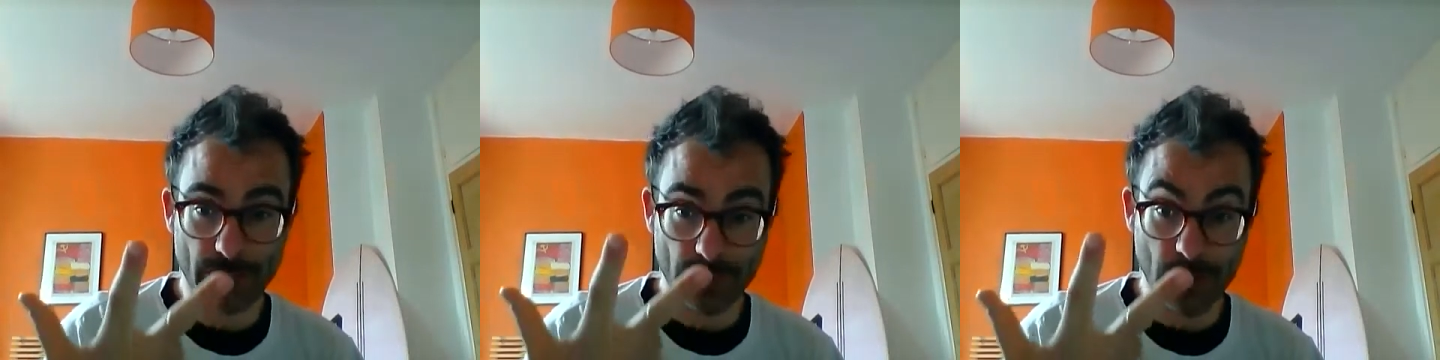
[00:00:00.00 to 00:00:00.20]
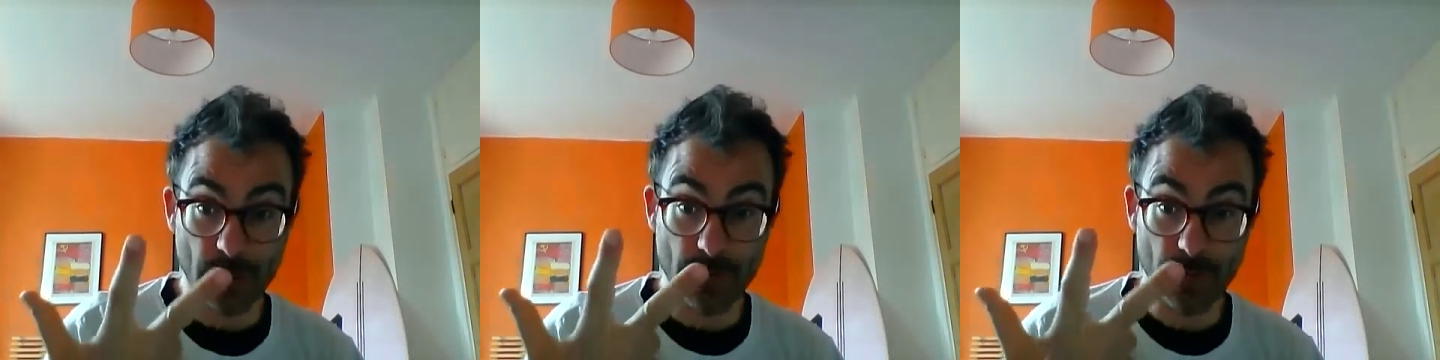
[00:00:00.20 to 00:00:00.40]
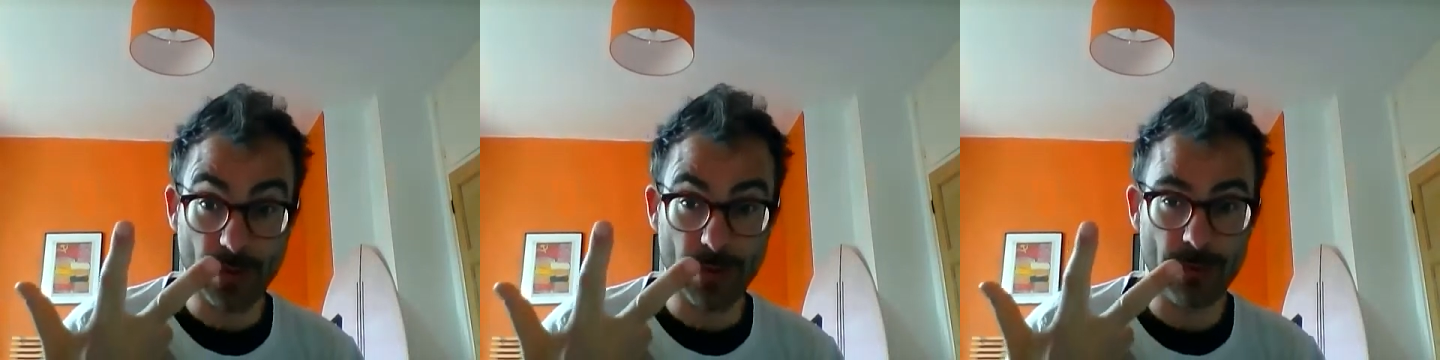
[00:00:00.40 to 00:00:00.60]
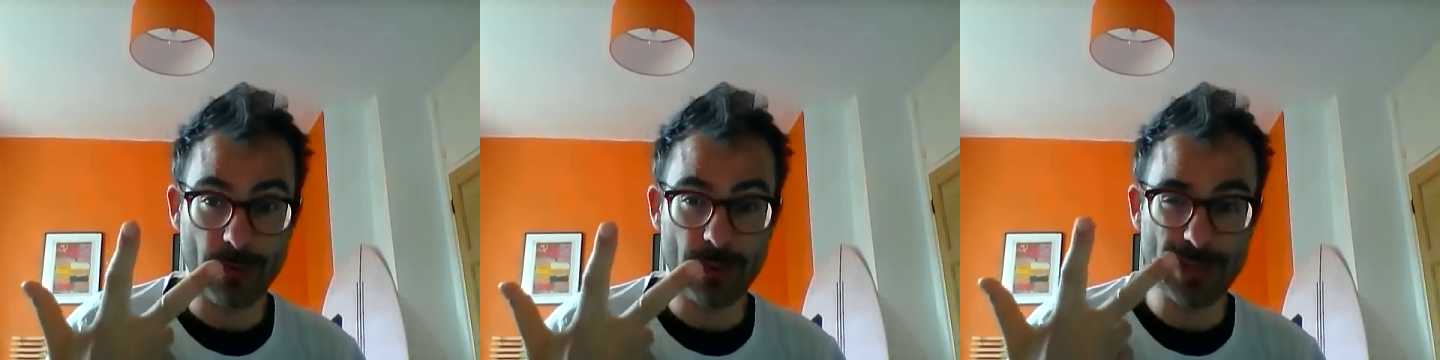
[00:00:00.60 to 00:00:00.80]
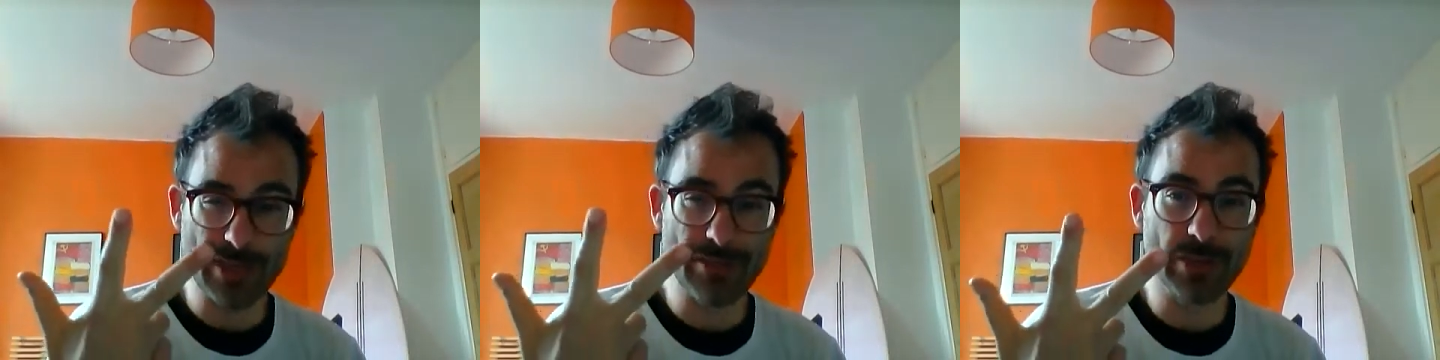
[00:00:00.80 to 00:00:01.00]
So a
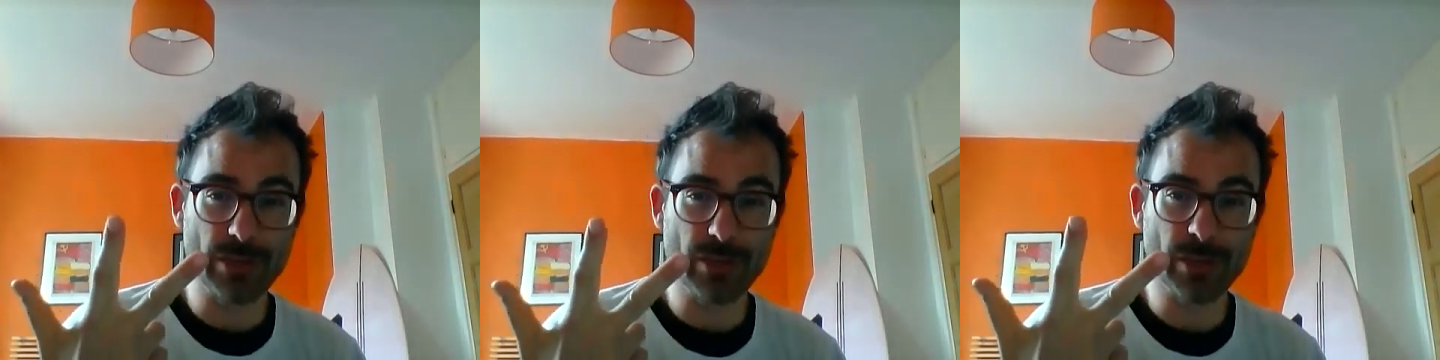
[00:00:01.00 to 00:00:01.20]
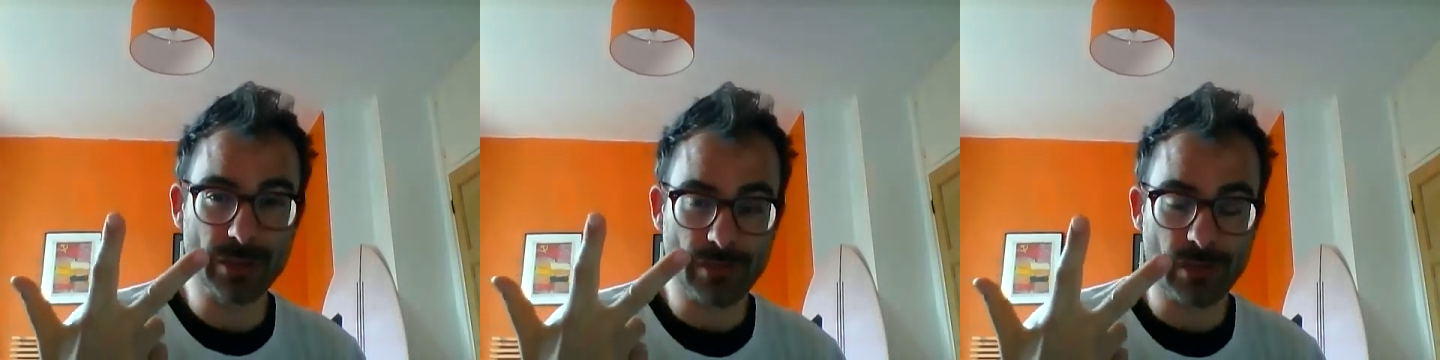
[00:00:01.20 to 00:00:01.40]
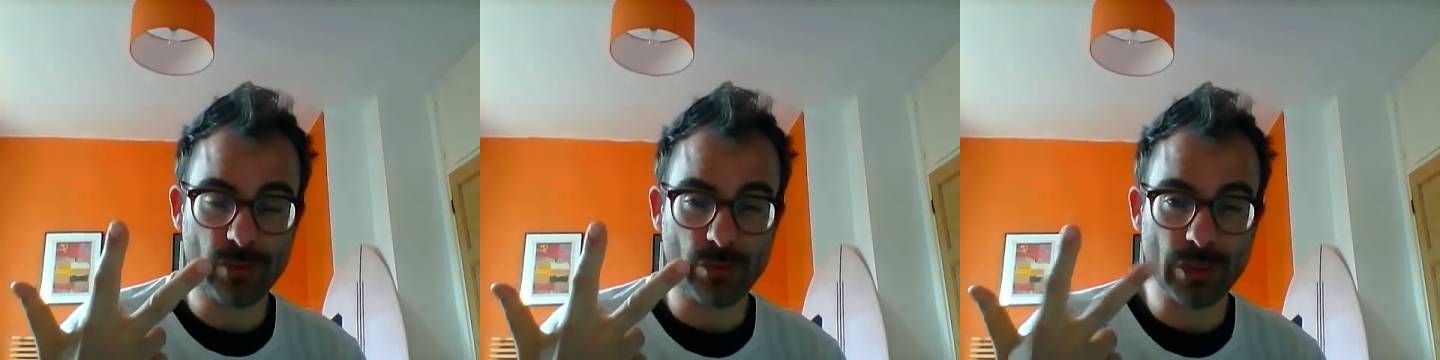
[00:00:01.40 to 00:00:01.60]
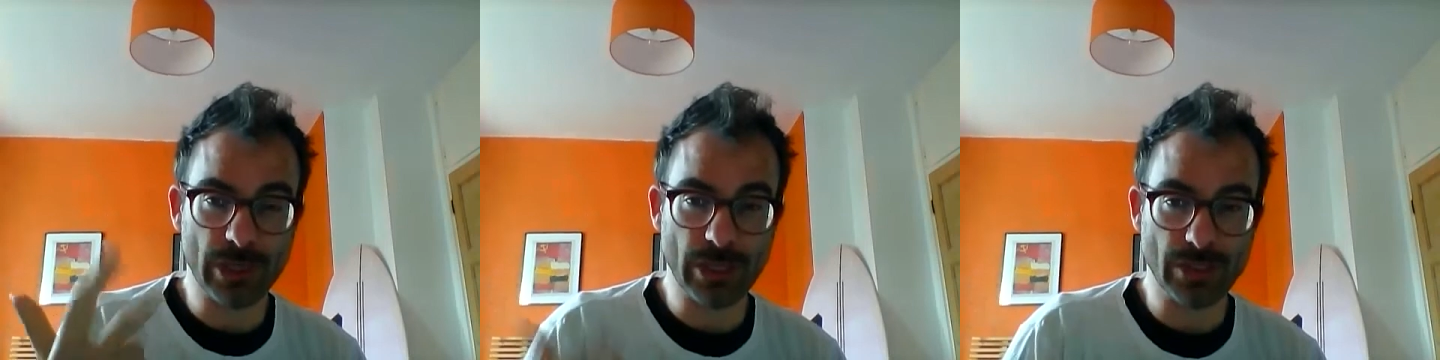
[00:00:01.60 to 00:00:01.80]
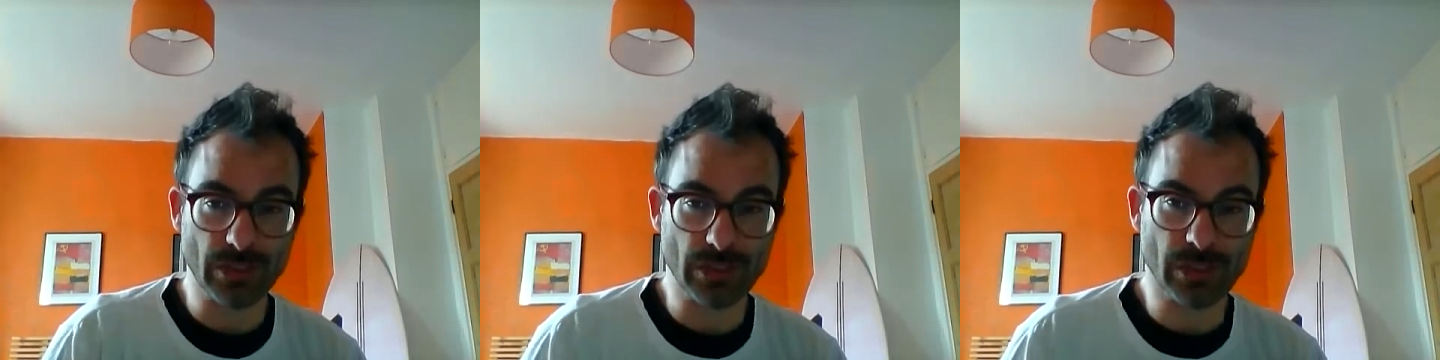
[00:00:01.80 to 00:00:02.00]
devolution of the
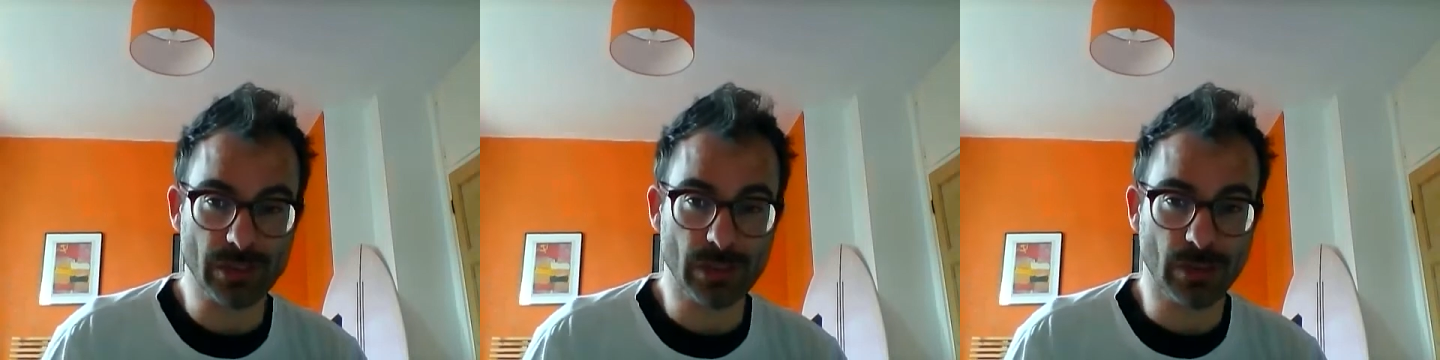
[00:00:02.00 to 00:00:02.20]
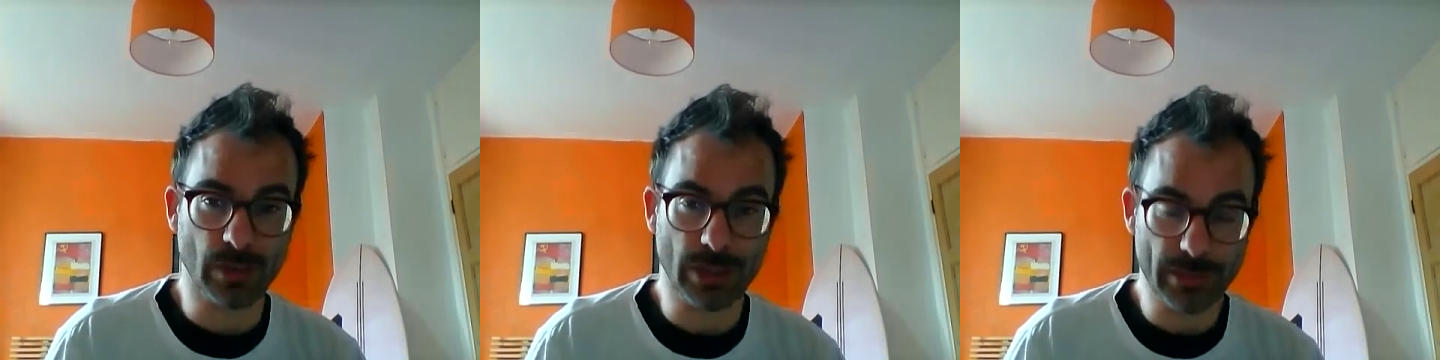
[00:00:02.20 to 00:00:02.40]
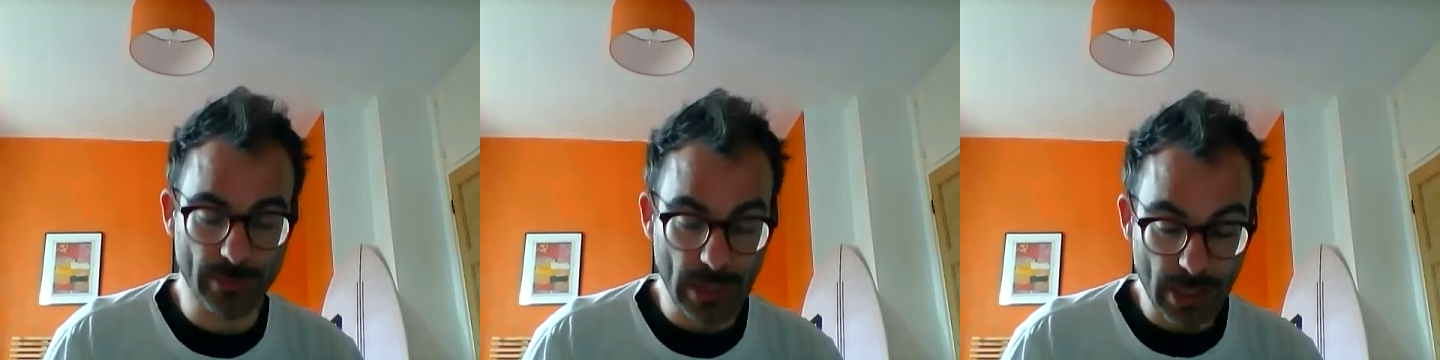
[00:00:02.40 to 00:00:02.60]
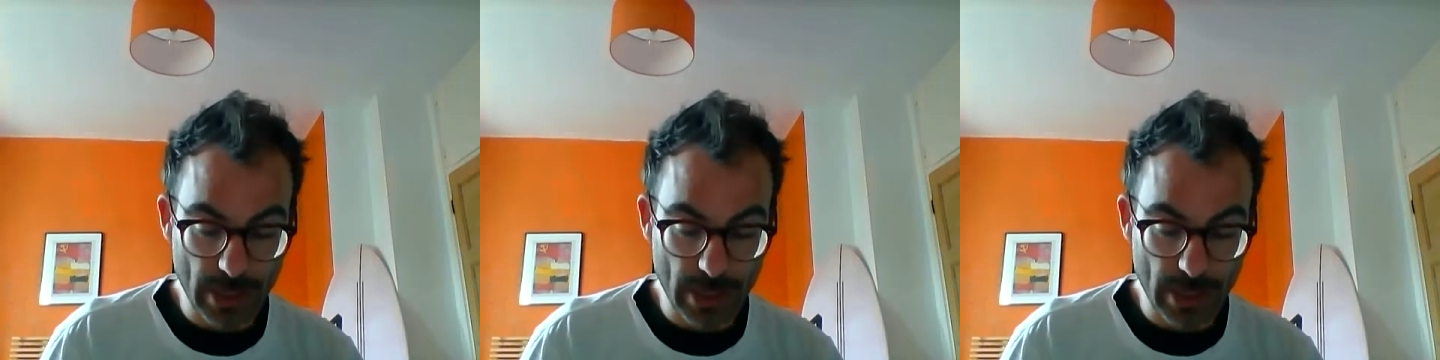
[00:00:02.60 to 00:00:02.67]
regions, all right?